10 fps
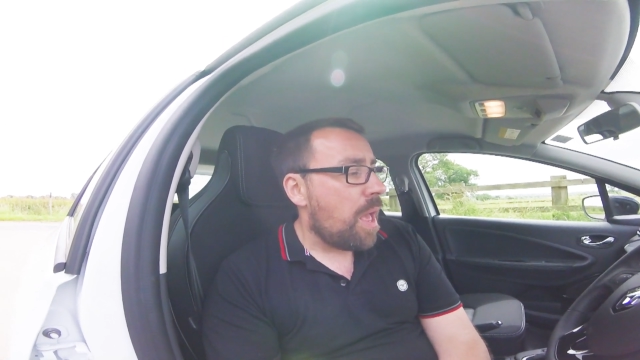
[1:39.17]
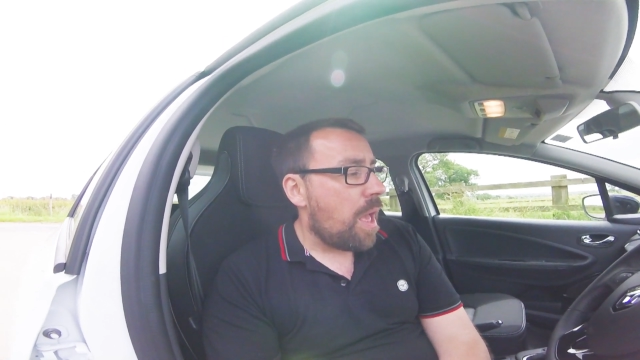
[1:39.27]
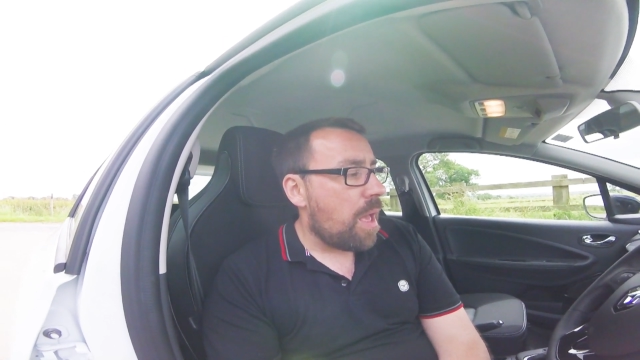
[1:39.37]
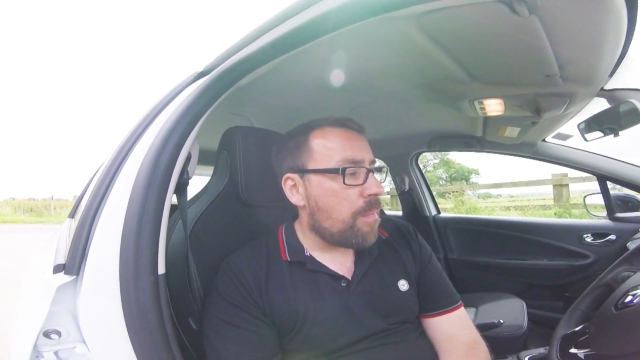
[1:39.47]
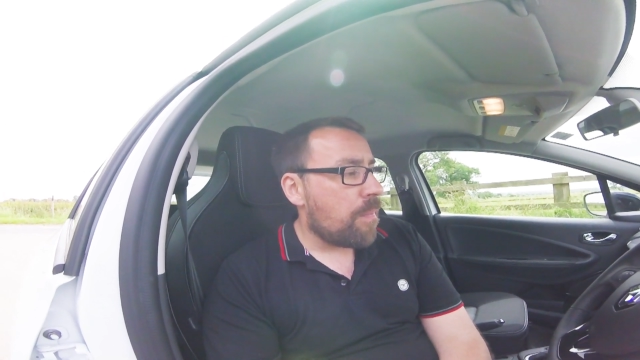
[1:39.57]

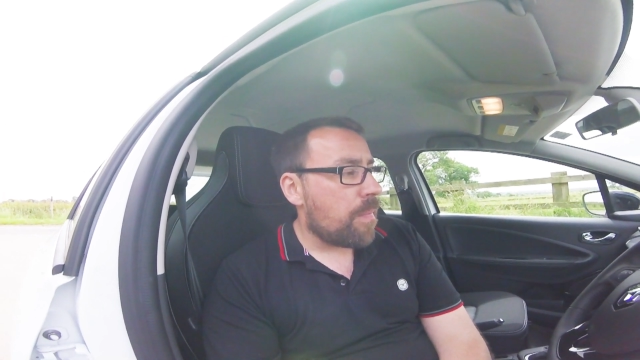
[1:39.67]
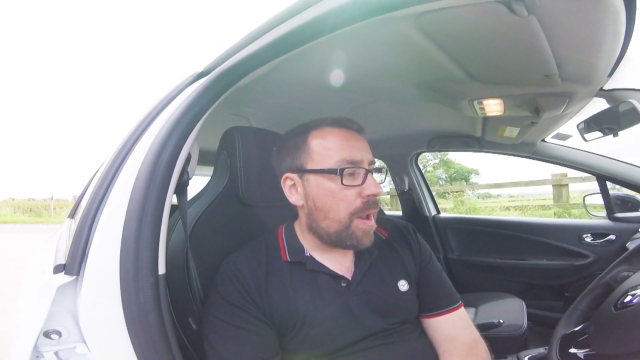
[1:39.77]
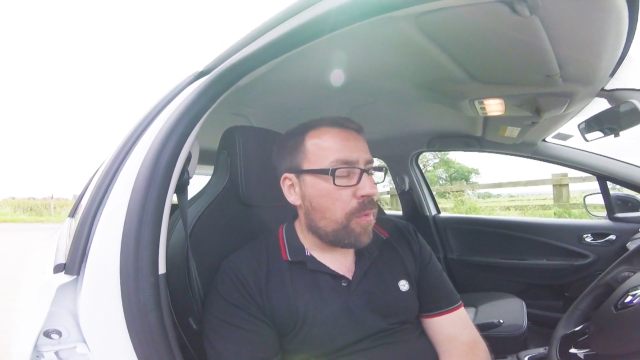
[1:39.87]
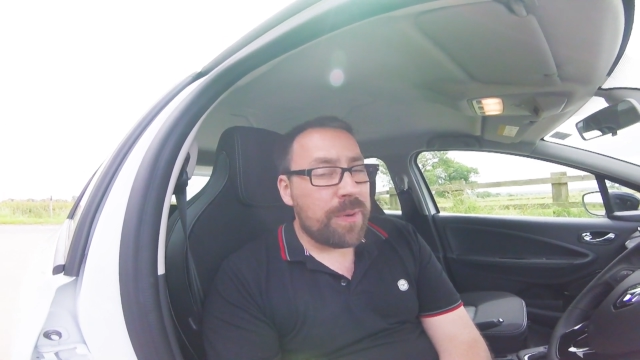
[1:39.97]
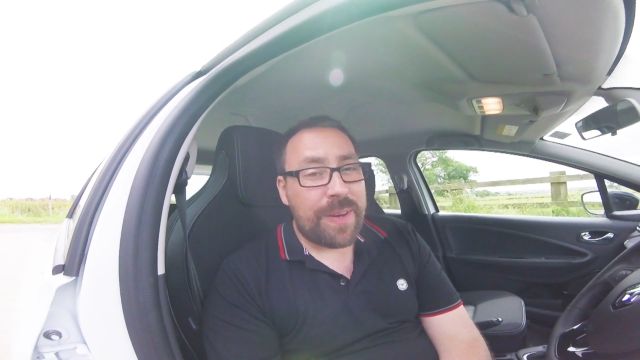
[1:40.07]
and
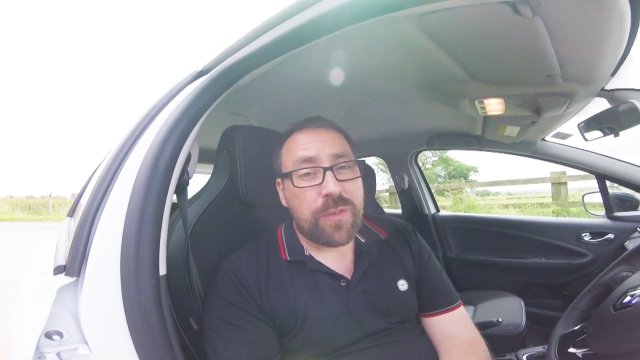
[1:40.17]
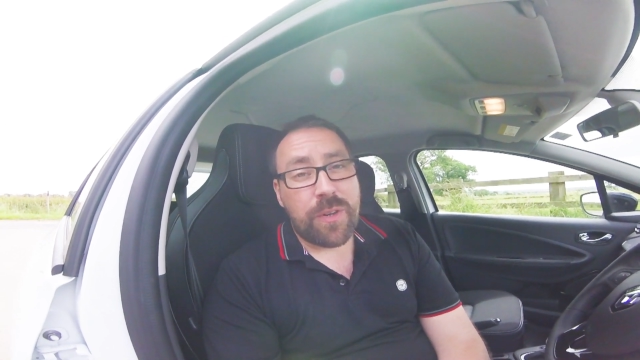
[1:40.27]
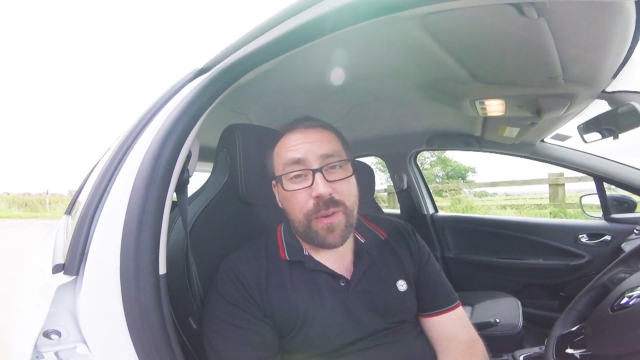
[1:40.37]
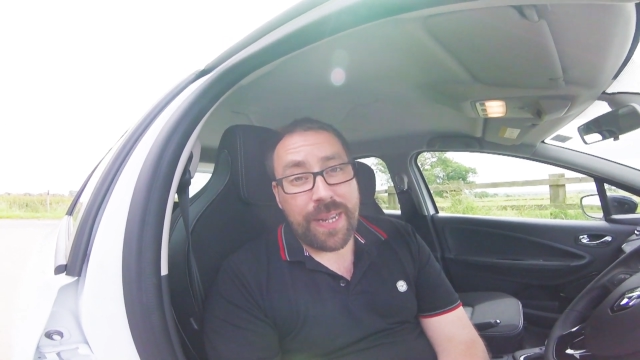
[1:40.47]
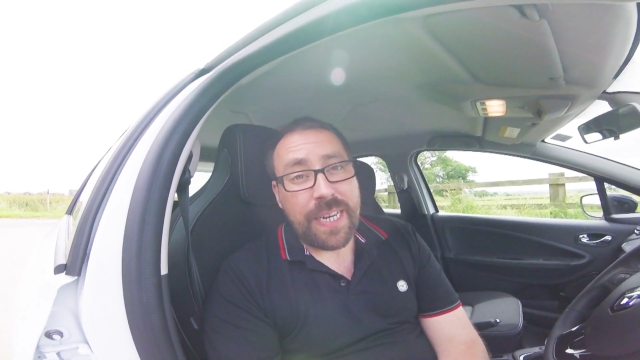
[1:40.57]
I want to make sure I
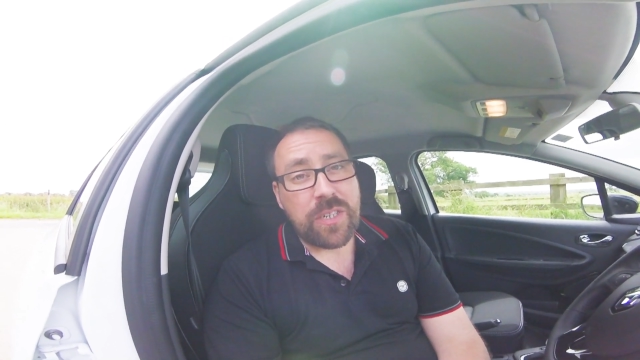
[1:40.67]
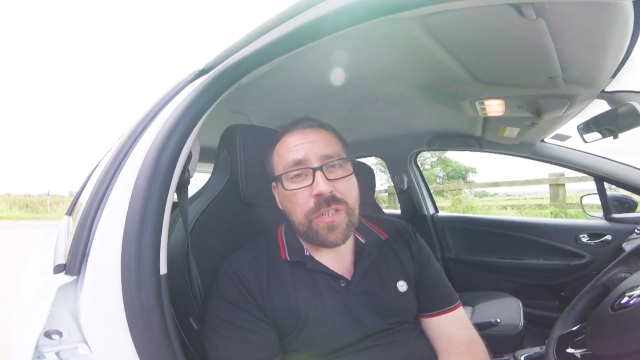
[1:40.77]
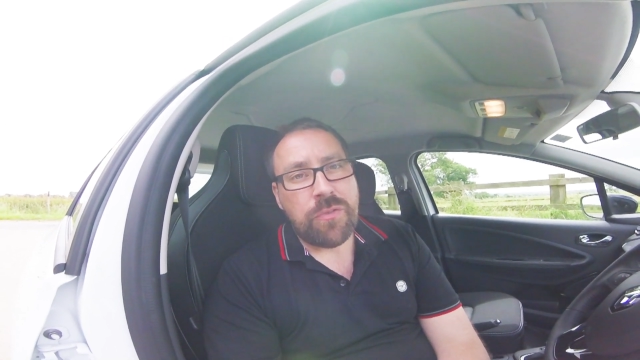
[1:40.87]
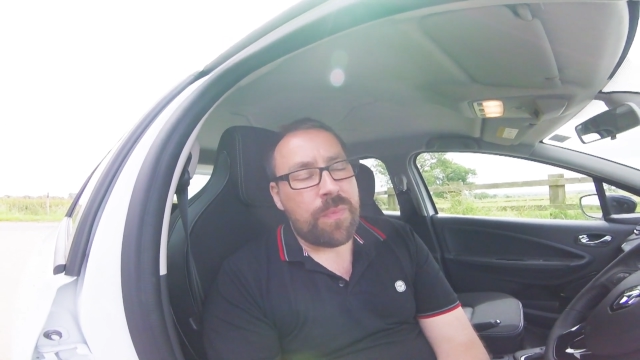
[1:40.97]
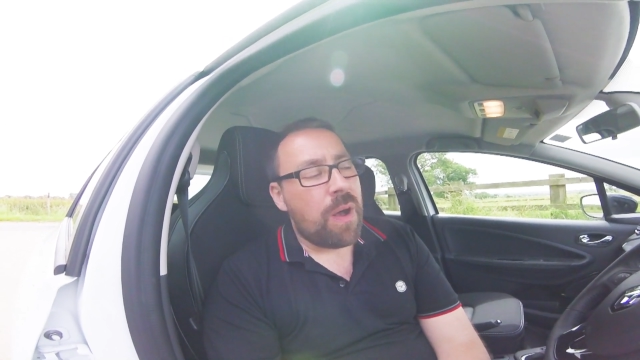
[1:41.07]
do at least
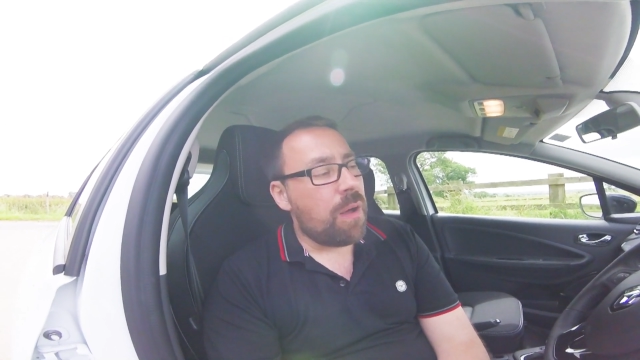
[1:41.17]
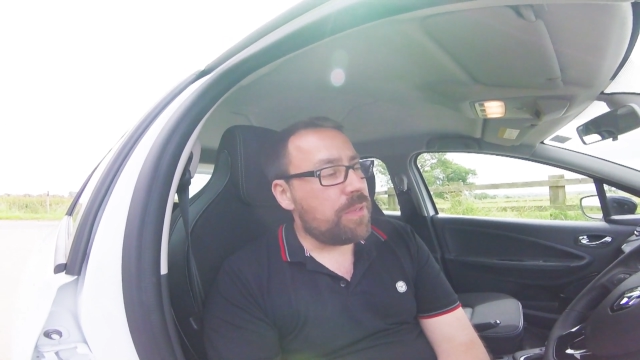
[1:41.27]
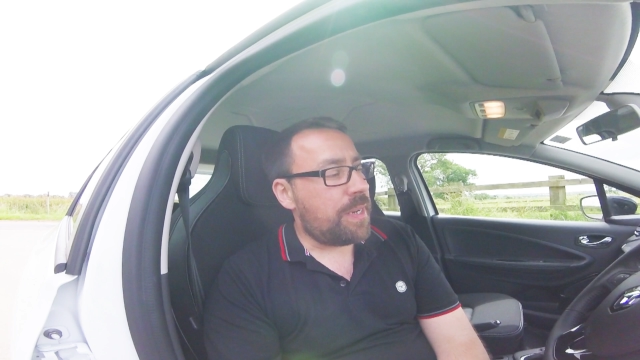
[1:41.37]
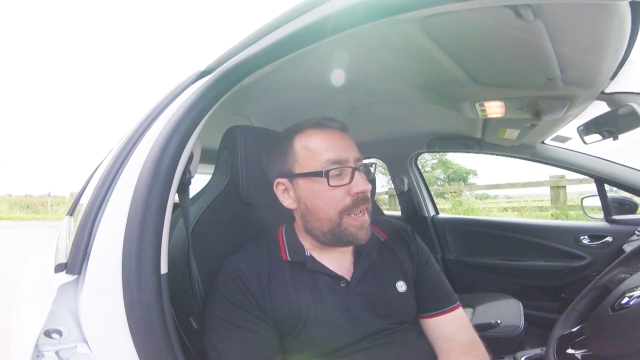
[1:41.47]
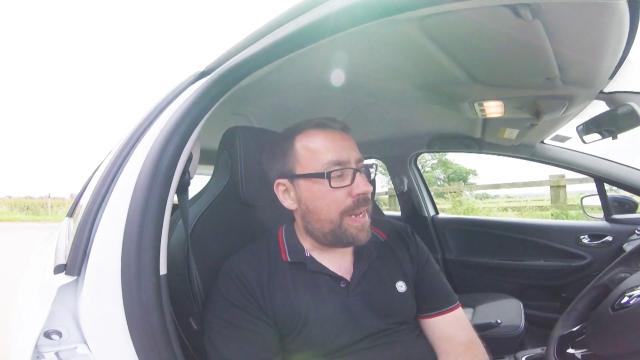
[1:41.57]
100 miles in it,